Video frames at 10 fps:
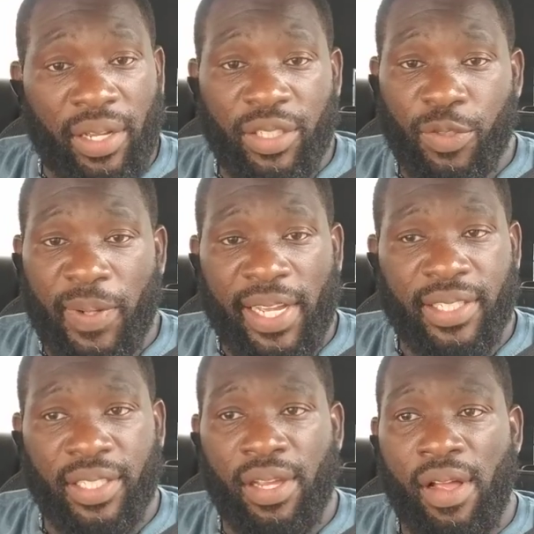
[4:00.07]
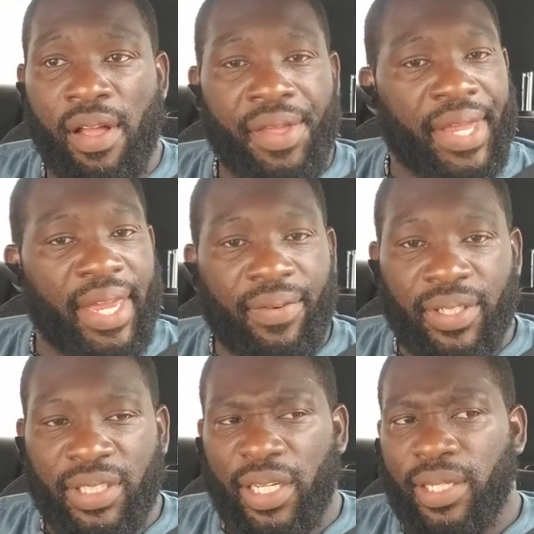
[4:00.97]
out and spazzing
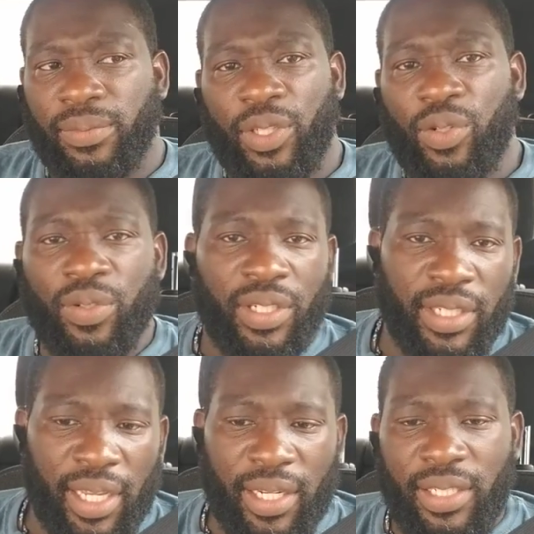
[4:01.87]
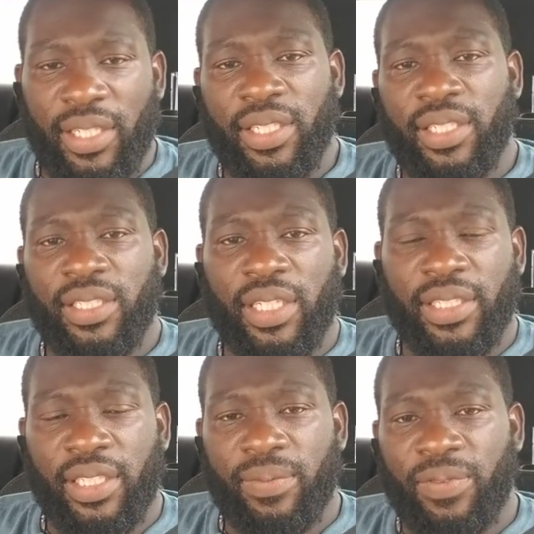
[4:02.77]
every time. Oh, Eddie did this.
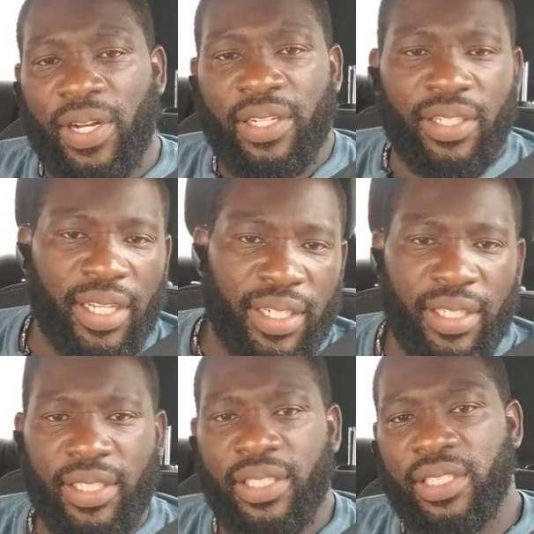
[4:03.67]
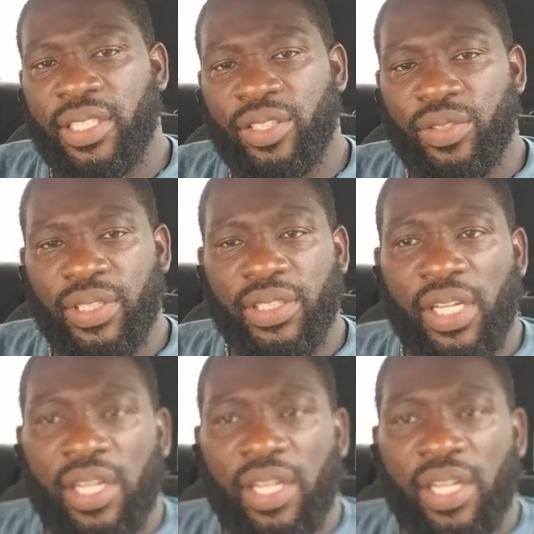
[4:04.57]
Let's get him fired. Eddie did this. Let's do this.